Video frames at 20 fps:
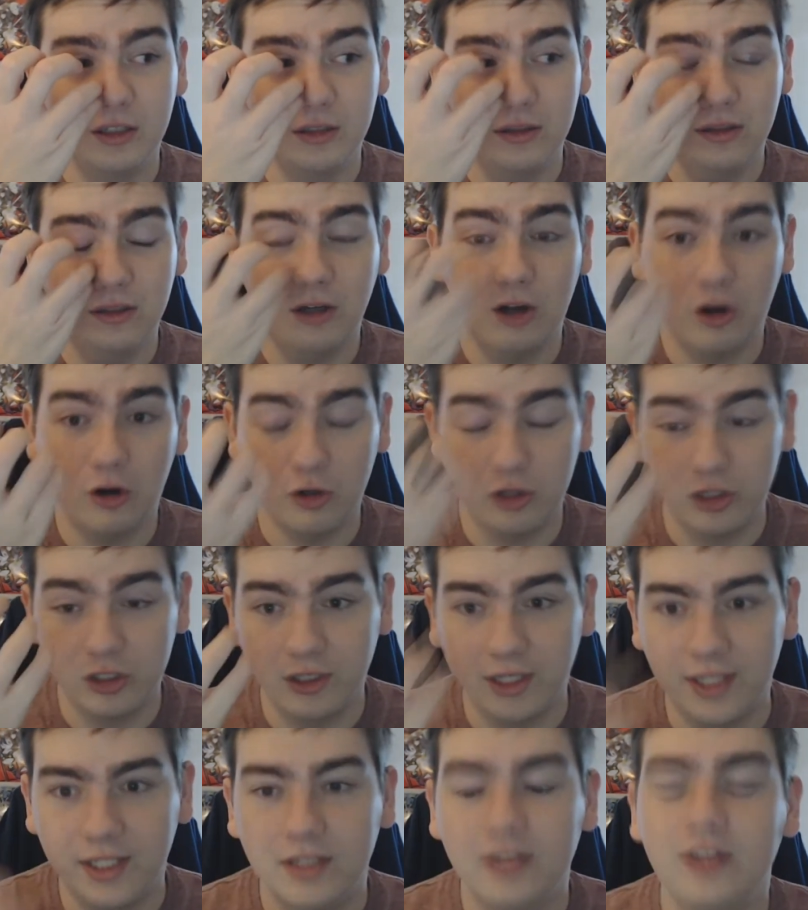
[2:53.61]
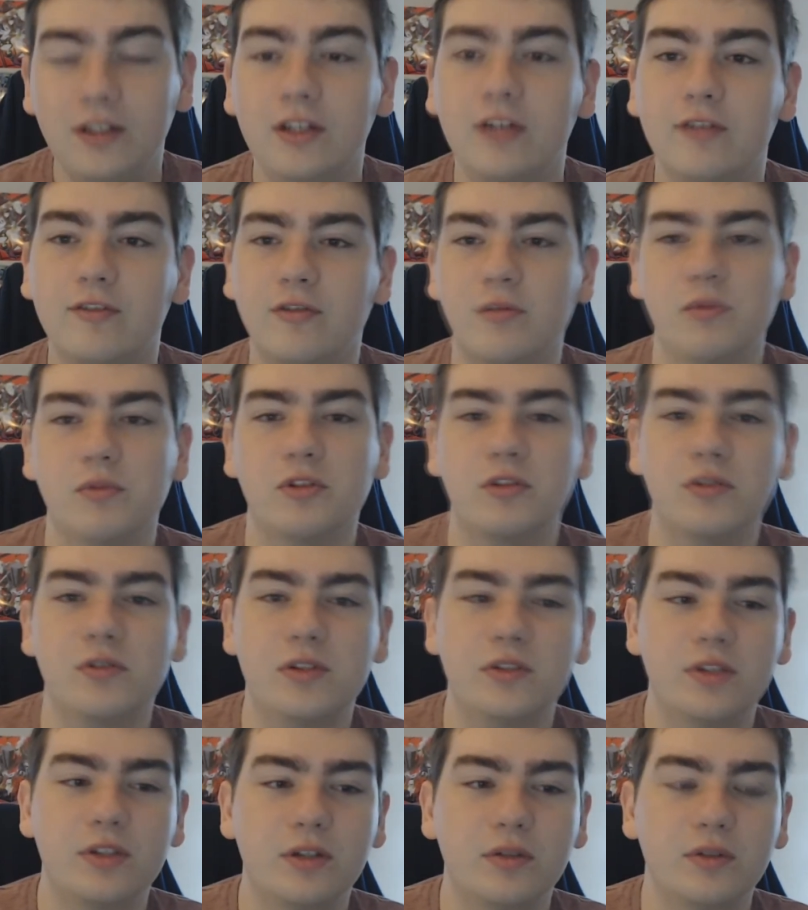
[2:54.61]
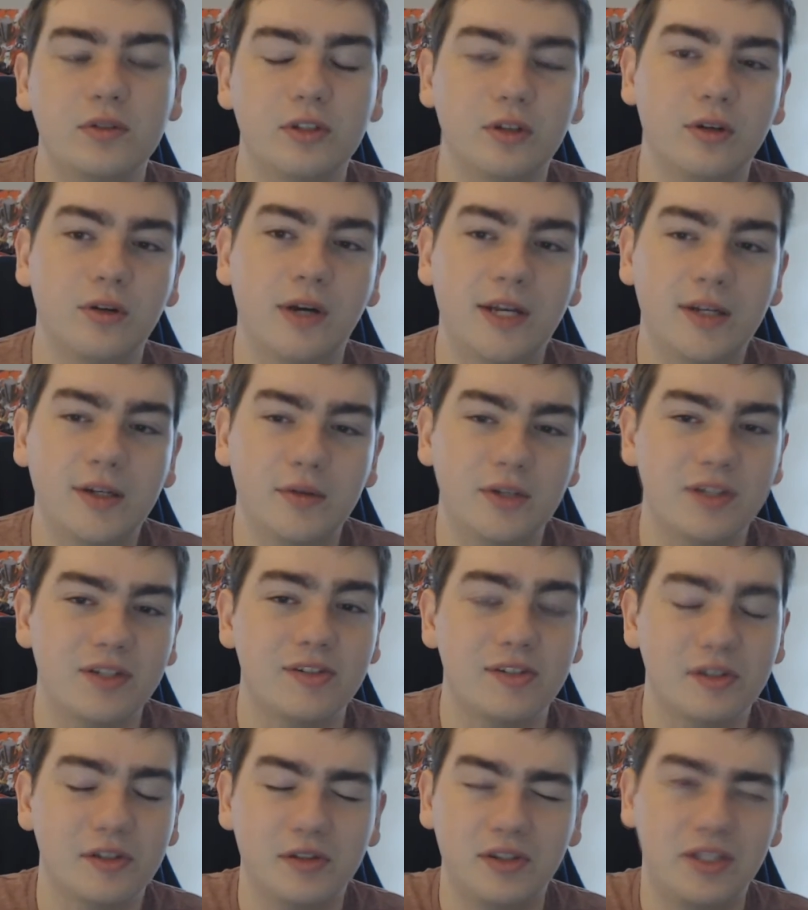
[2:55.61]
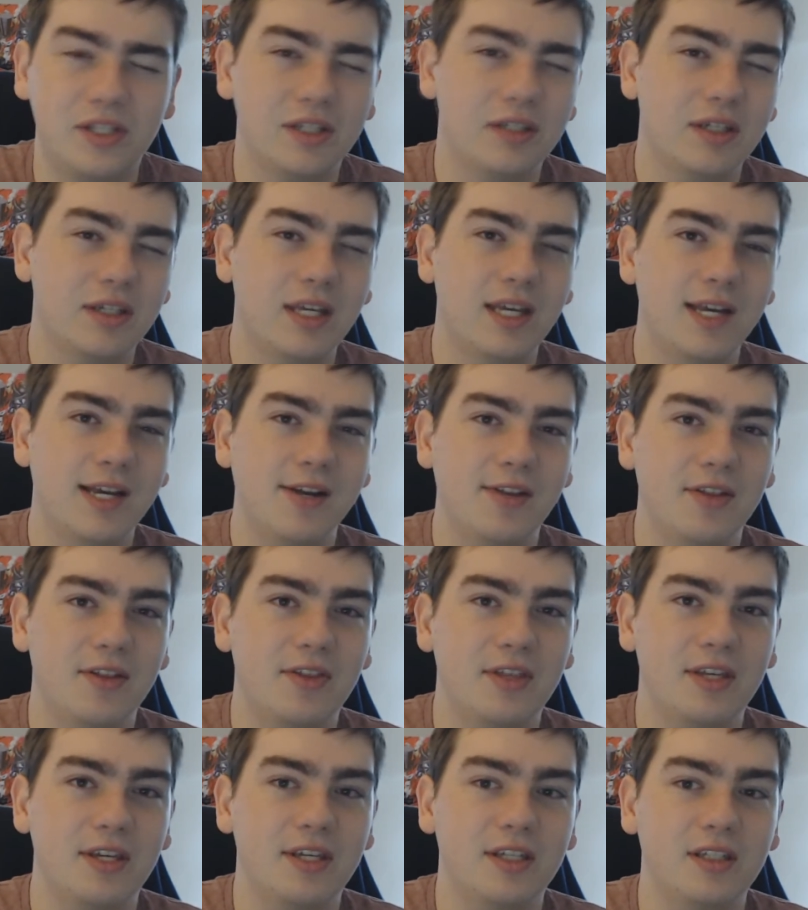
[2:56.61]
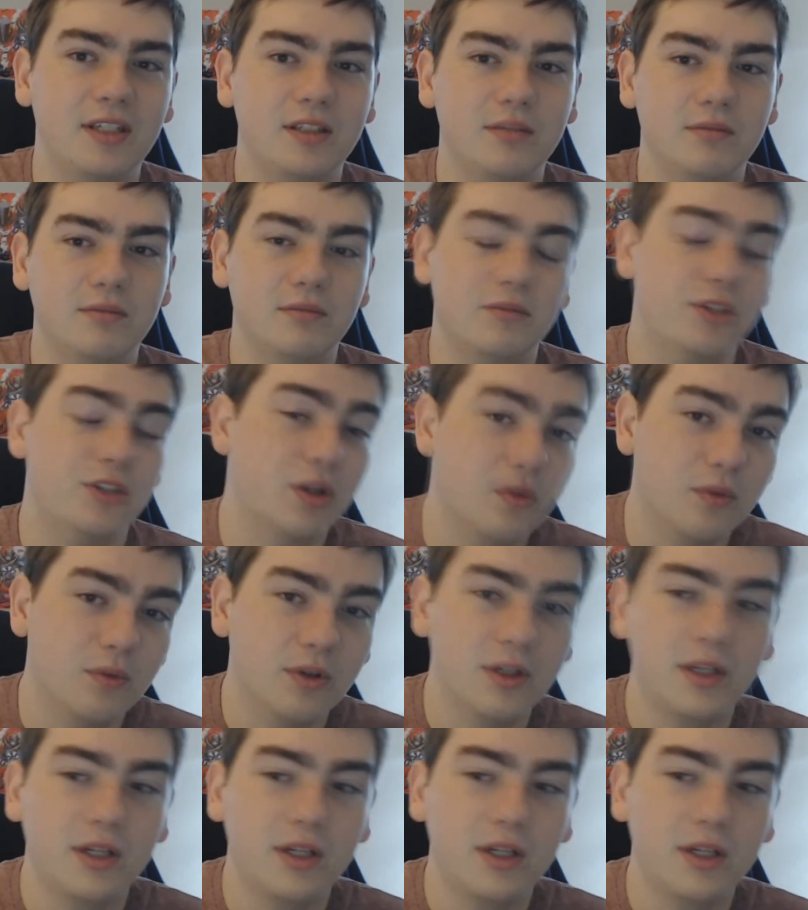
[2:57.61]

harsh light from the screens, though, so I don't necessarily think that they don't work.